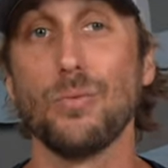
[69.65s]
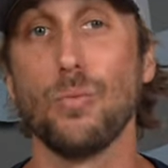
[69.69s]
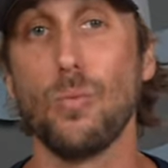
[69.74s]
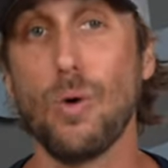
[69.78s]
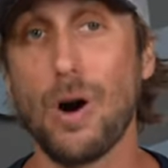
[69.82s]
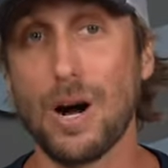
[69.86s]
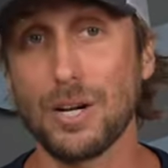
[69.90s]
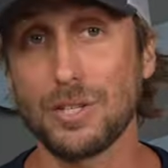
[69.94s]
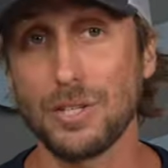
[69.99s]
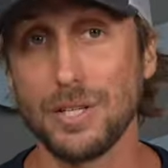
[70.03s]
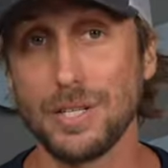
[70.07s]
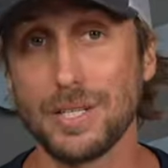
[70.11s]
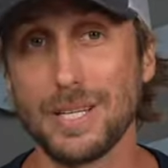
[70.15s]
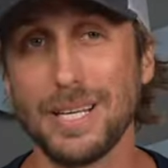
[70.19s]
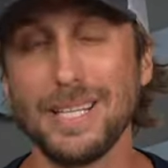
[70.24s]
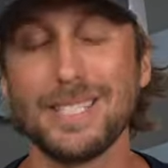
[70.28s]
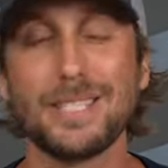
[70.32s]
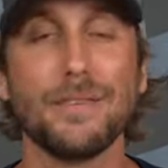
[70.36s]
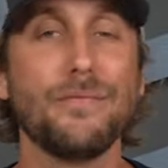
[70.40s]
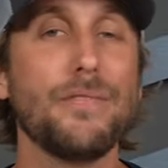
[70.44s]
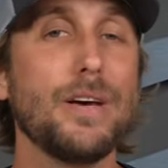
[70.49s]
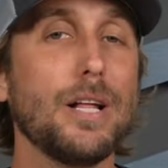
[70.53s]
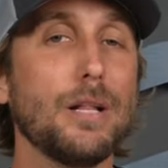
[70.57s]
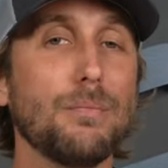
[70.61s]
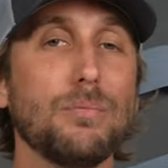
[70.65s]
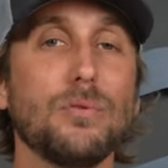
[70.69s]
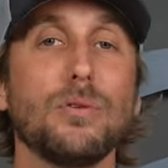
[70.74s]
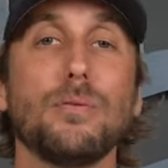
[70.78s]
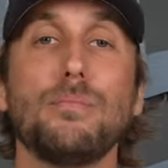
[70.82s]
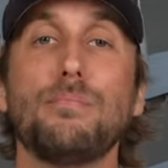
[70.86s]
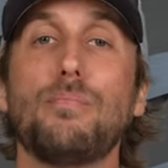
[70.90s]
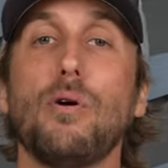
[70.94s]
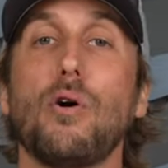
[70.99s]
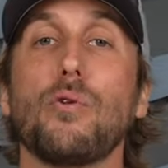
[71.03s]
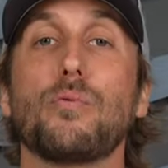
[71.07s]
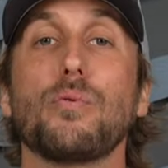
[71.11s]
and watches. It's available
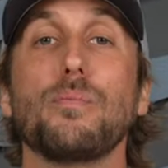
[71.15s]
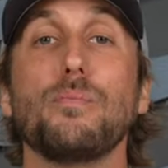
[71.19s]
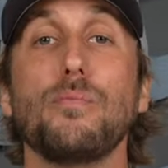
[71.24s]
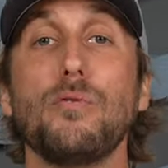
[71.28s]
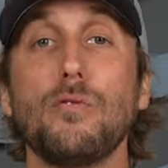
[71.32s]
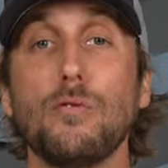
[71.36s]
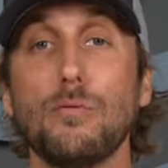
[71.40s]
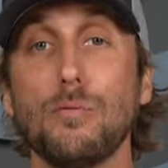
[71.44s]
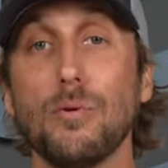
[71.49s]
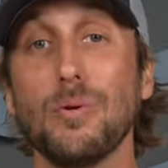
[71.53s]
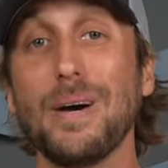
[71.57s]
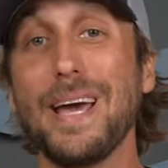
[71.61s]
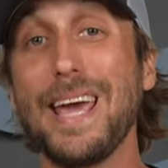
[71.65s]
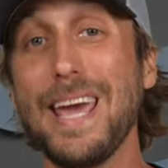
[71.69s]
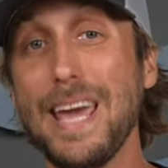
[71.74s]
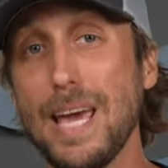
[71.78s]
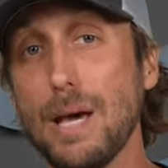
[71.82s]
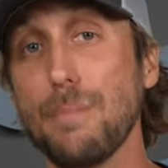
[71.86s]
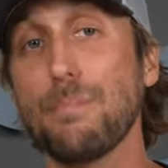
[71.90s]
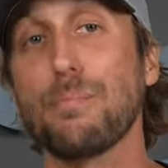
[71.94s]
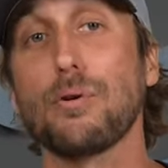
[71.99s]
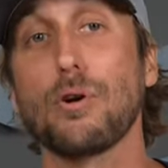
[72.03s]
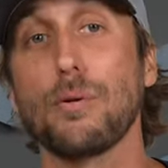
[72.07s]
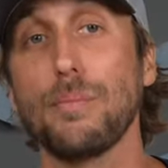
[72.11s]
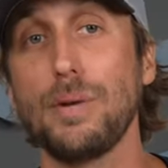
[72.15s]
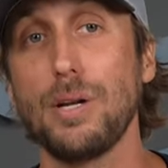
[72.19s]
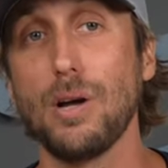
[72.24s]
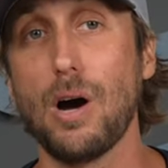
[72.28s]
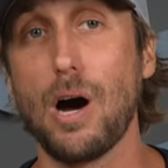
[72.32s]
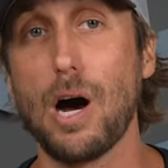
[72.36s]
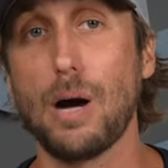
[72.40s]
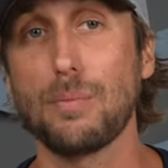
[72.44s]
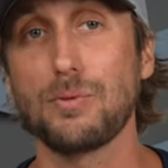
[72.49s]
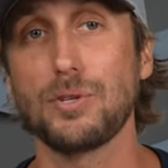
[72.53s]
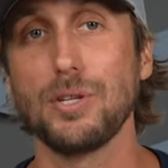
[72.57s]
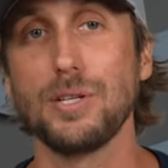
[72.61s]
in both removable and permanent
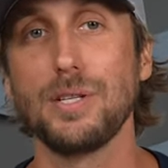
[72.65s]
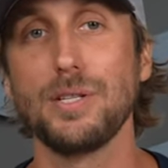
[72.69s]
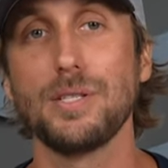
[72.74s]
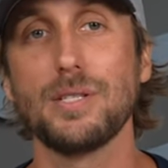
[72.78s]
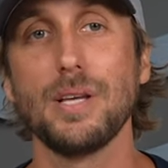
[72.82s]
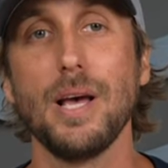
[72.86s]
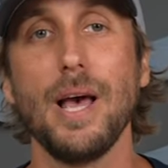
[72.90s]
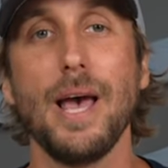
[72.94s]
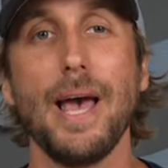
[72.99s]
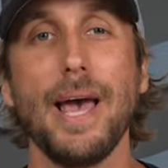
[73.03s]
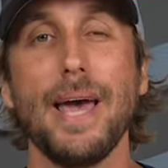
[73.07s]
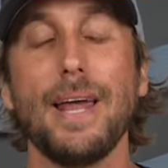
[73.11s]
options